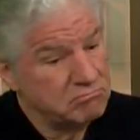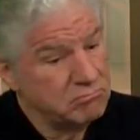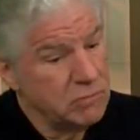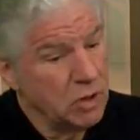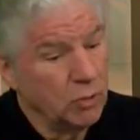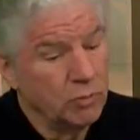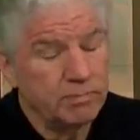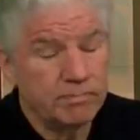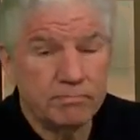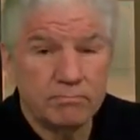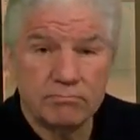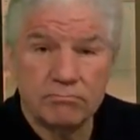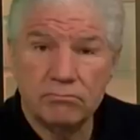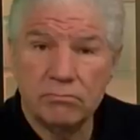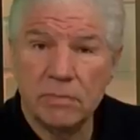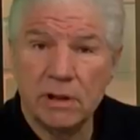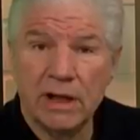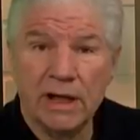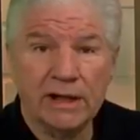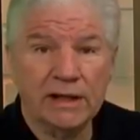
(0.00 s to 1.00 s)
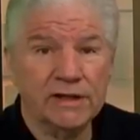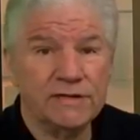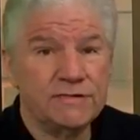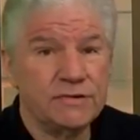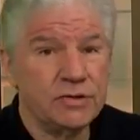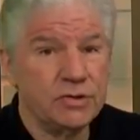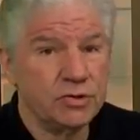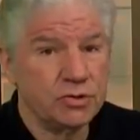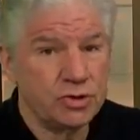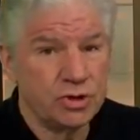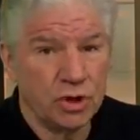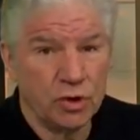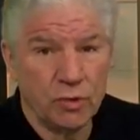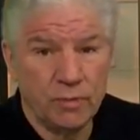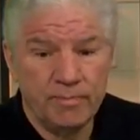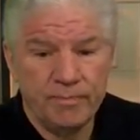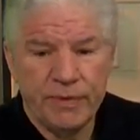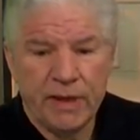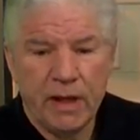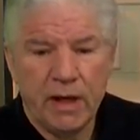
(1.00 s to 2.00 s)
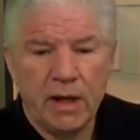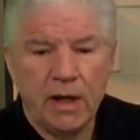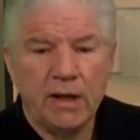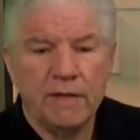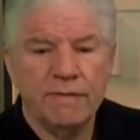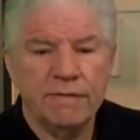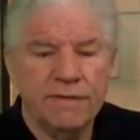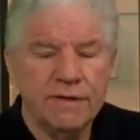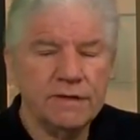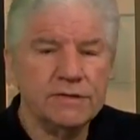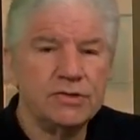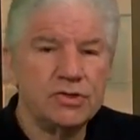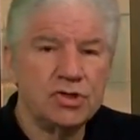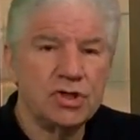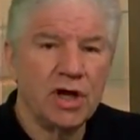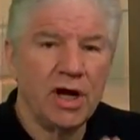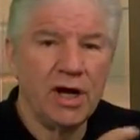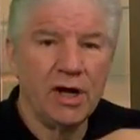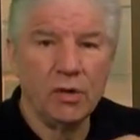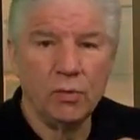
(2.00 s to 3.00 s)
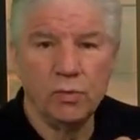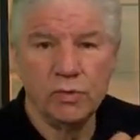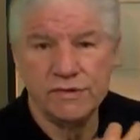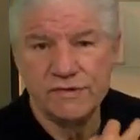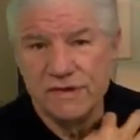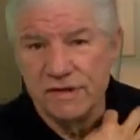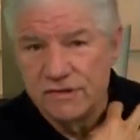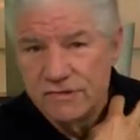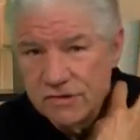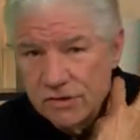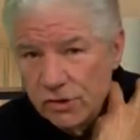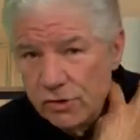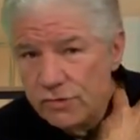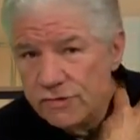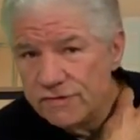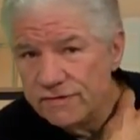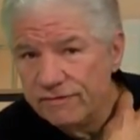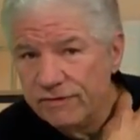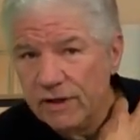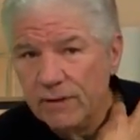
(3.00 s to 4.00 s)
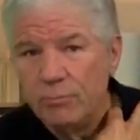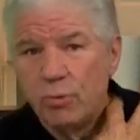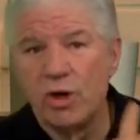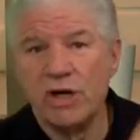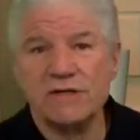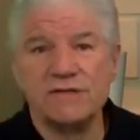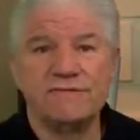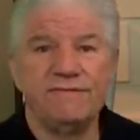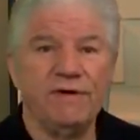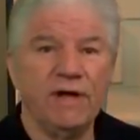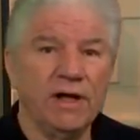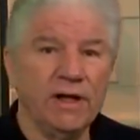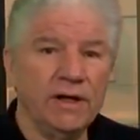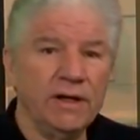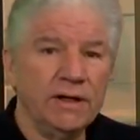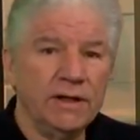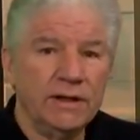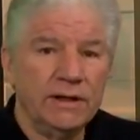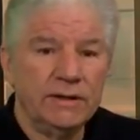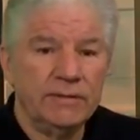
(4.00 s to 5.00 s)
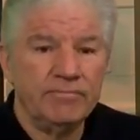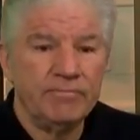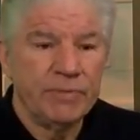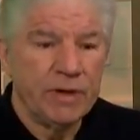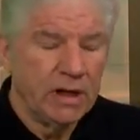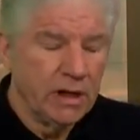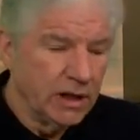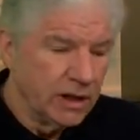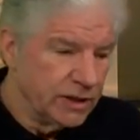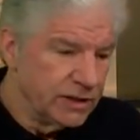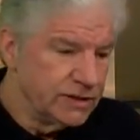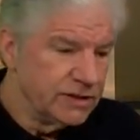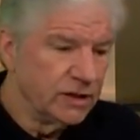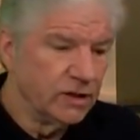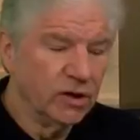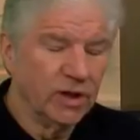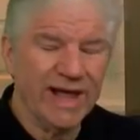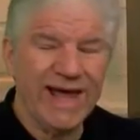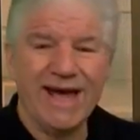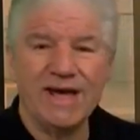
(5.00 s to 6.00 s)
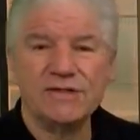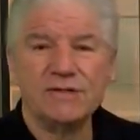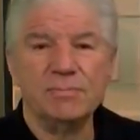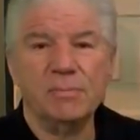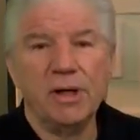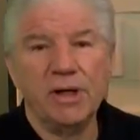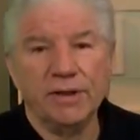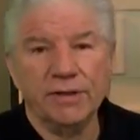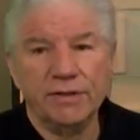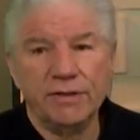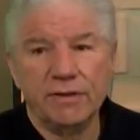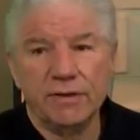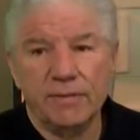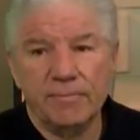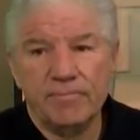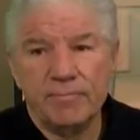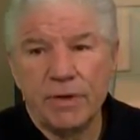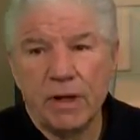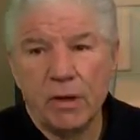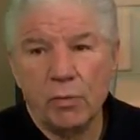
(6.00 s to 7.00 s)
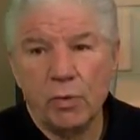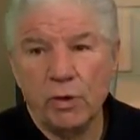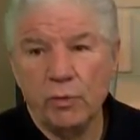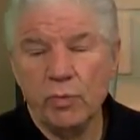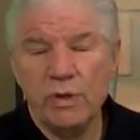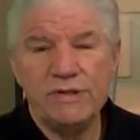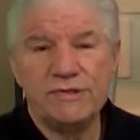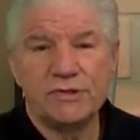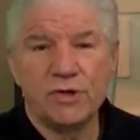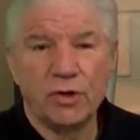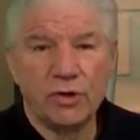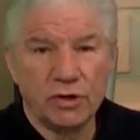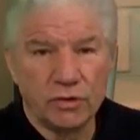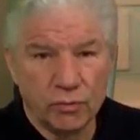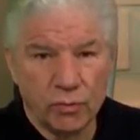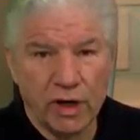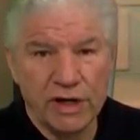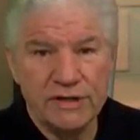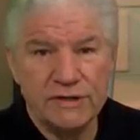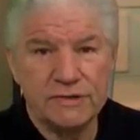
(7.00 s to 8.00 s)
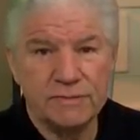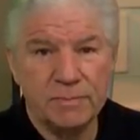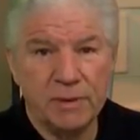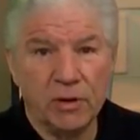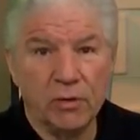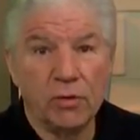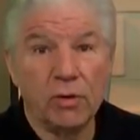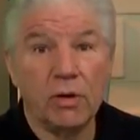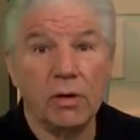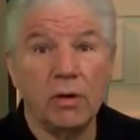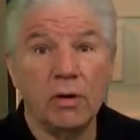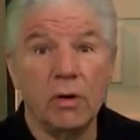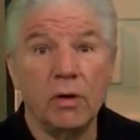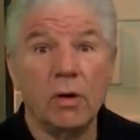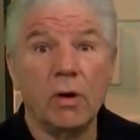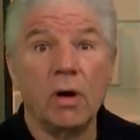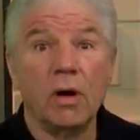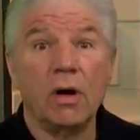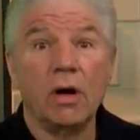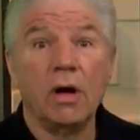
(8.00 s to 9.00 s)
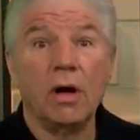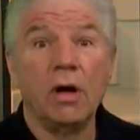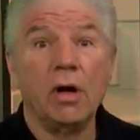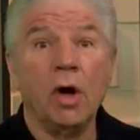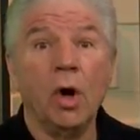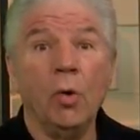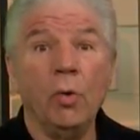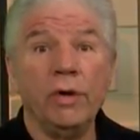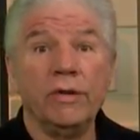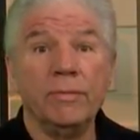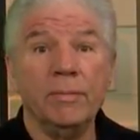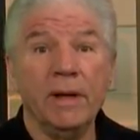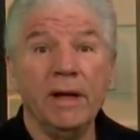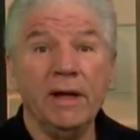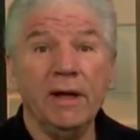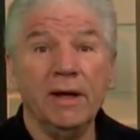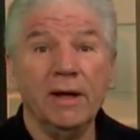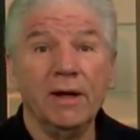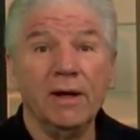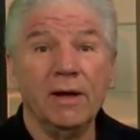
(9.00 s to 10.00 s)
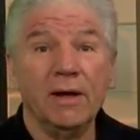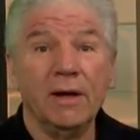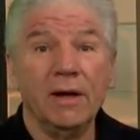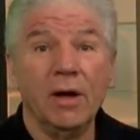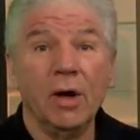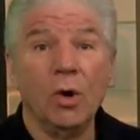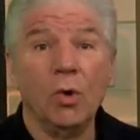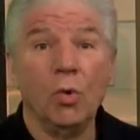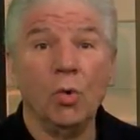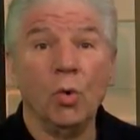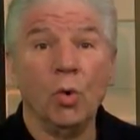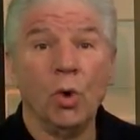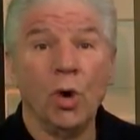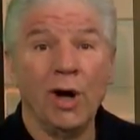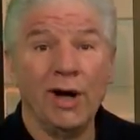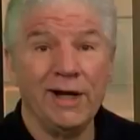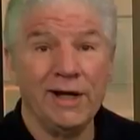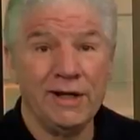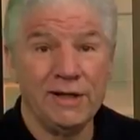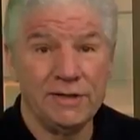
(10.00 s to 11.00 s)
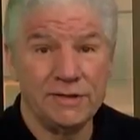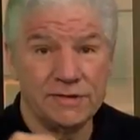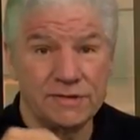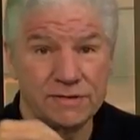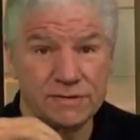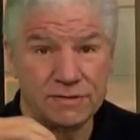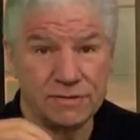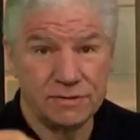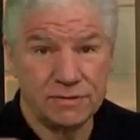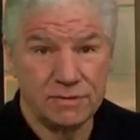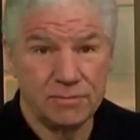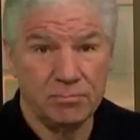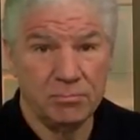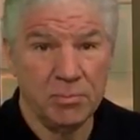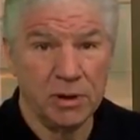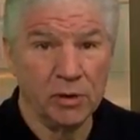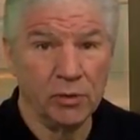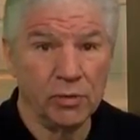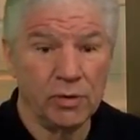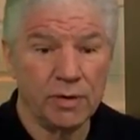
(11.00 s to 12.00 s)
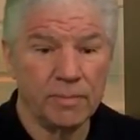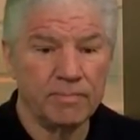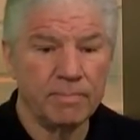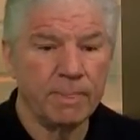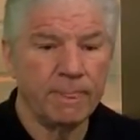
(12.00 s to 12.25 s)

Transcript: Nope, I listened to your show. This child was exclusively breastfed until last month when we started rice milk. Go with me, rice milk.